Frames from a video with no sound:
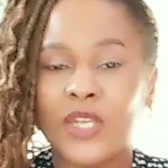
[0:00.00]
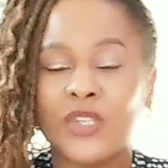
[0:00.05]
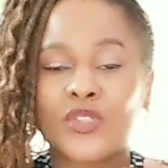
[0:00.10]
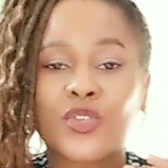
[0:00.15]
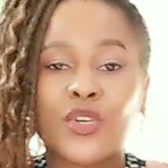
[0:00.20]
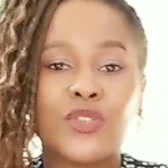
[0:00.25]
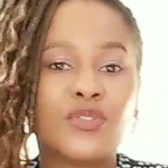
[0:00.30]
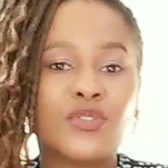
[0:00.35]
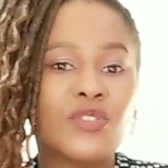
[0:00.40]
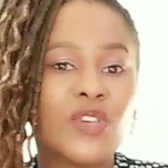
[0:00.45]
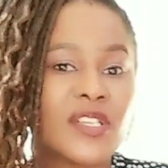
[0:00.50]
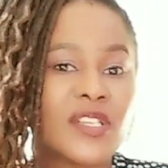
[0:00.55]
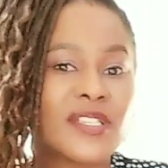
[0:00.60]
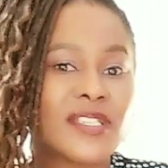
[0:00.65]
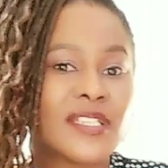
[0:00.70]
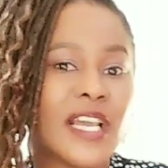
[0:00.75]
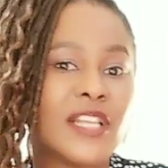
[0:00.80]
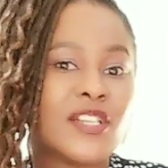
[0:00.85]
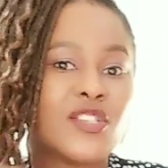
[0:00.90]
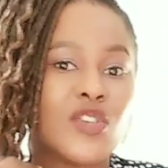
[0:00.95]
So do not
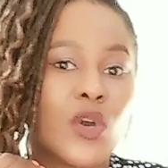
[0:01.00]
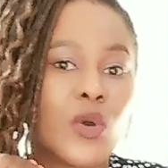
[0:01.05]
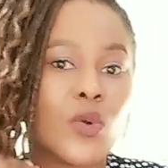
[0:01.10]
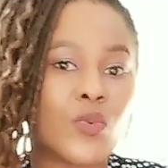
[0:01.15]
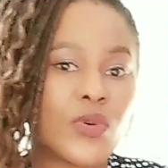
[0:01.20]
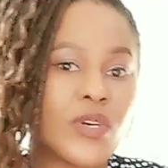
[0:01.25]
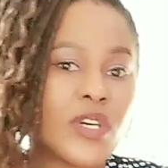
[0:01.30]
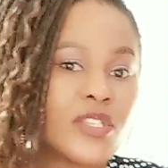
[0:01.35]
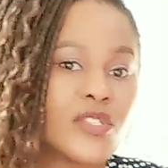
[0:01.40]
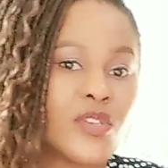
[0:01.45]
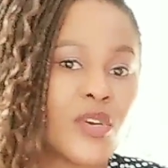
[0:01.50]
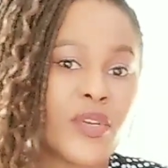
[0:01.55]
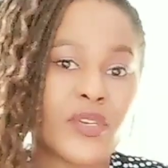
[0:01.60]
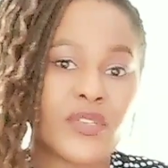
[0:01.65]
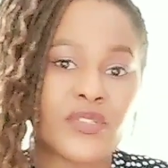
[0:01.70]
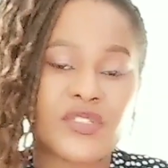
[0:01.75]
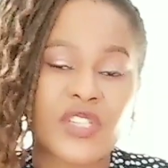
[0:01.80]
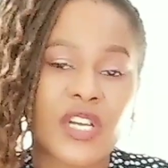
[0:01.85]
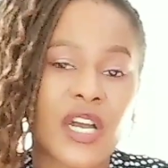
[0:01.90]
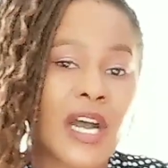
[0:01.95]
send your word or
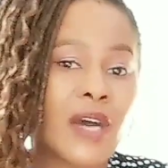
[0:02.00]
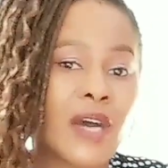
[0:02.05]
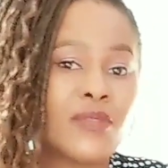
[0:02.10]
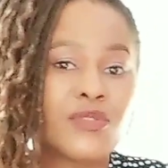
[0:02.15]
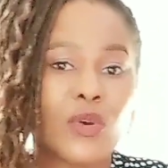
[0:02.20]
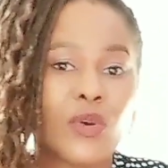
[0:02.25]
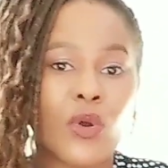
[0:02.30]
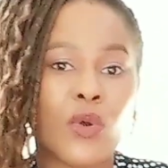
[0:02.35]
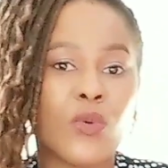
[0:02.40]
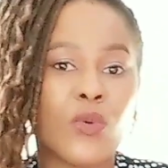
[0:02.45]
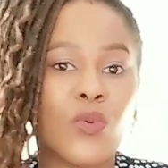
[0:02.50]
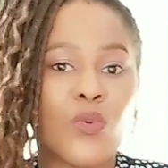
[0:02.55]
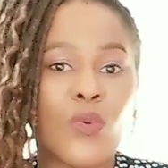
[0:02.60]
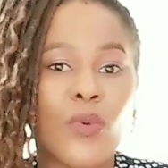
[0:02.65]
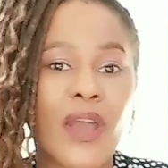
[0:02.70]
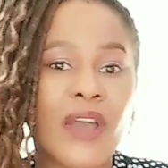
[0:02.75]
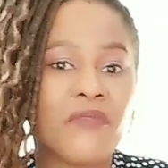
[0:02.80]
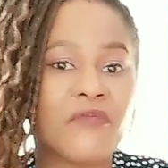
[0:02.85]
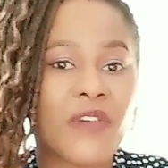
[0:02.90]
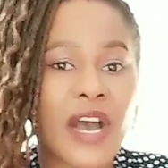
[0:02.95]
your child or
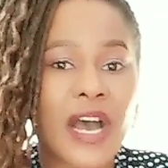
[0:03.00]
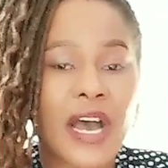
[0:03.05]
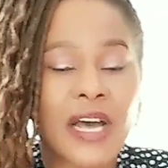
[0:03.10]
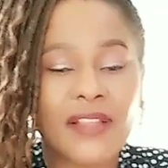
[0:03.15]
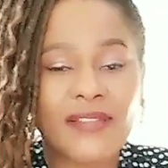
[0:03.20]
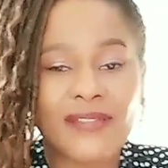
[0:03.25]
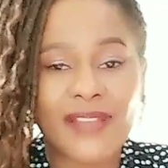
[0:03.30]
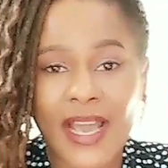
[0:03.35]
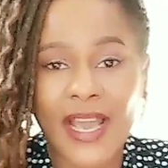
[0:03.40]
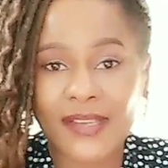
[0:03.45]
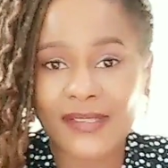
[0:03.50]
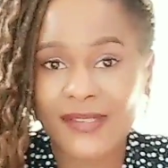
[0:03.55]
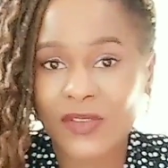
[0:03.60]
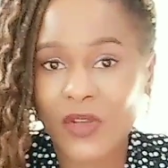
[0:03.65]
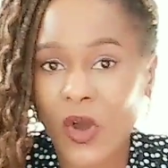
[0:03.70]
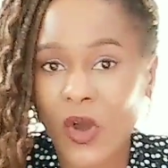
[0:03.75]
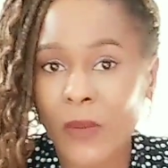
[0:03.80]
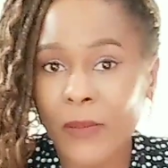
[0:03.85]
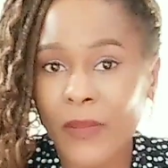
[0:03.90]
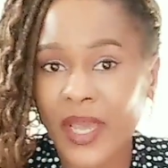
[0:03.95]
whoever that is
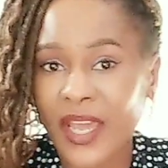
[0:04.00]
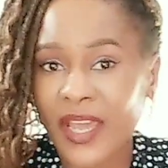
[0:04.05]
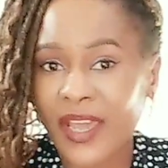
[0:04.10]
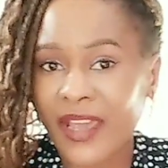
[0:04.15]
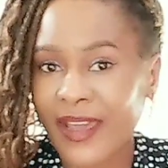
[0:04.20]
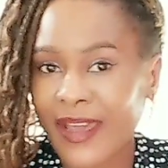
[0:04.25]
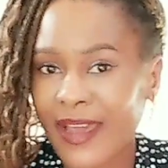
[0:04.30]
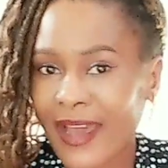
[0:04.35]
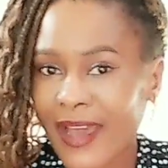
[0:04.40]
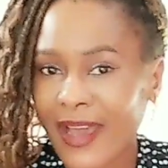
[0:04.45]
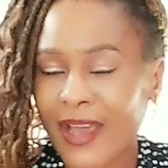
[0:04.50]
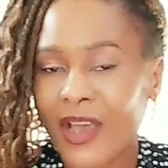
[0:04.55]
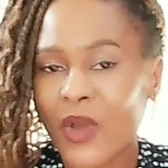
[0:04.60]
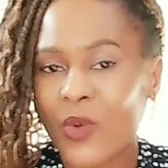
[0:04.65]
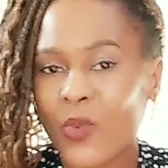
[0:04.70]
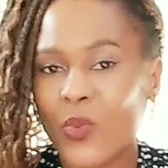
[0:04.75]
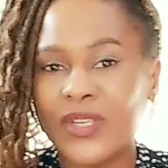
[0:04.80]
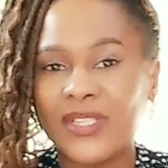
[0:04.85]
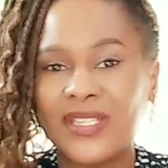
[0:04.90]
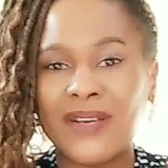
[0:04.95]
coming here
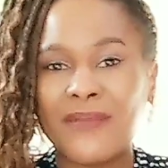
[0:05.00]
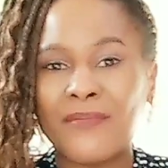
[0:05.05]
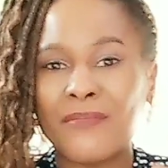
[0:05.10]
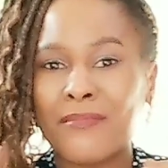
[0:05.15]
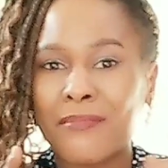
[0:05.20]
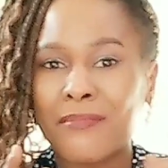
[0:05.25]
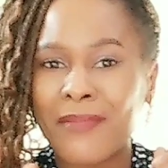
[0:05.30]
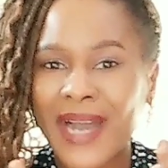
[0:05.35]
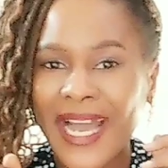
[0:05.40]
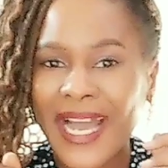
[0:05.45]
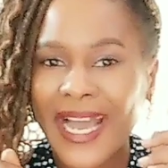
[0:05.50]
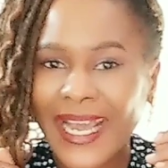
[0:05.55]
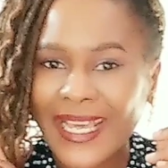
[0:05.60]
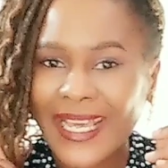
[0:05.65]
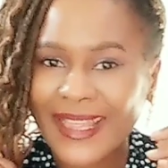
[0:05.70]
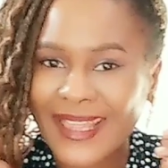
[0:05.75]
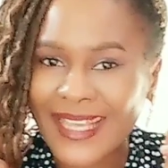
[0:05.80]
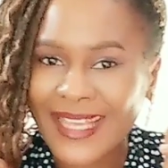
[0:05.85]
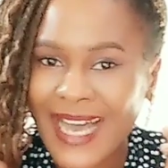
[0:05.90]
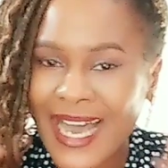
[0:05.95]
with the
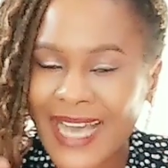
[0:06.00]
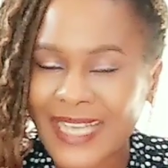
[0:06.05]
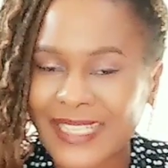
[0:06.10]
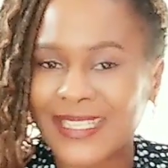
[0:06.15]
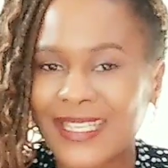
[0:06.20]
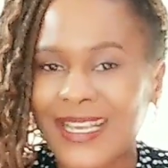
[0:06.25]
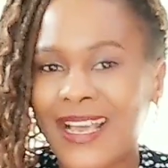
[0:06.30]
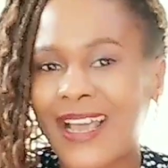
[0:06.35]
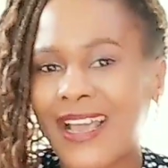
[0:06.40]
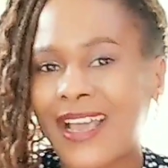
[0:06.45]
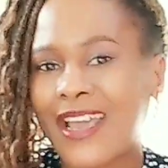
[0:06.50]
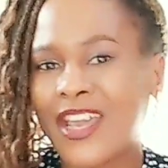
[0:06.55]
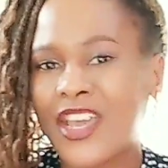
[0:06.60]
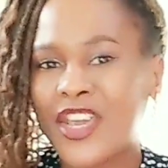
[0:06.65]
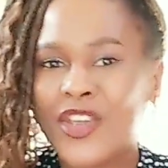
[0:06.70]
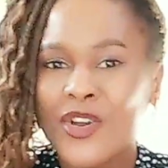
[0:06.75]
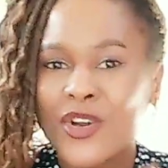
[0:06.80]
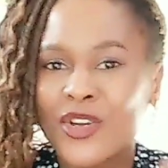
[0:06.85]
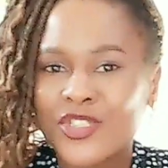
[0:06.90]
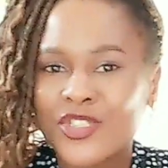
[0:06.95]
mind that
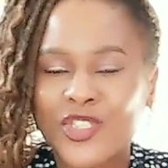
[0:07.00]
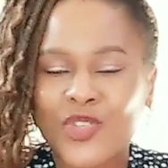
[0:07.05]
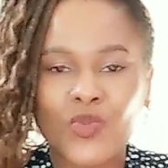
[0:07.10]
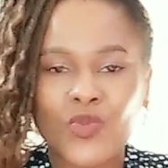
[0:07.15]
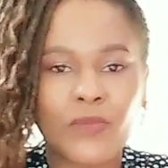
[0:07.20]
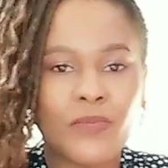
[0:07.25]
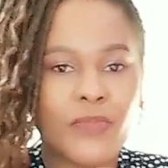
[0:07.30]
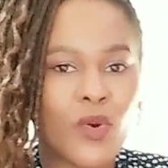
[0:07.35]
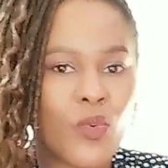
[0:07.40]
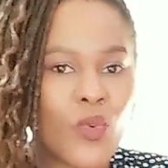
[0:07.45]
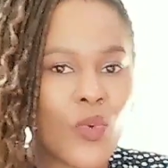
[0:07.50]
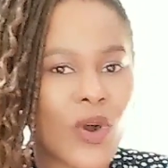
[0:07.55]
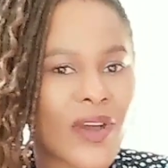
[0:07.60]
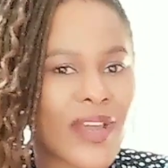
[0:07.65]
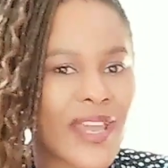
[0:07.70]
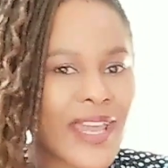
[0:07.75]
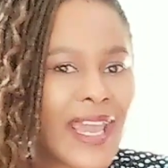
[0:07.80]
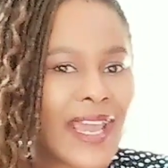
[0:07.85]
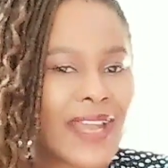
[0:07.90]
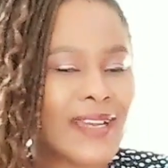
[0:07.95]
he or she will be
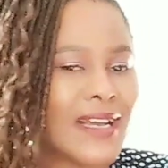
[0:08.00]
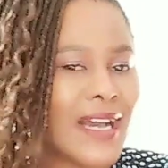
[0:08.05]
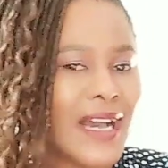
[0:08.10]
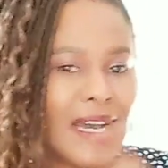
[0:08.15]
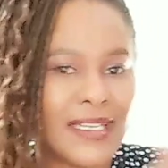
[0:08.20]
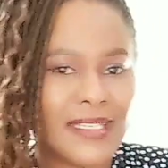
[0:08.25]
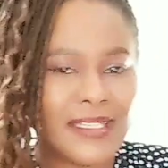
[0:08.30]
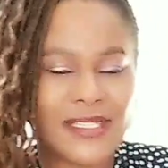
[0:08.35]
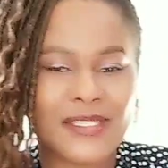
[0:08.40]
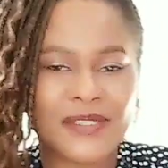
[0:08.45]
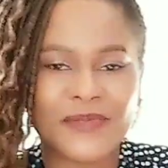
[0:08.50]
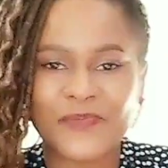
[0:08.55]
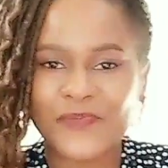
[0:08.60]
working and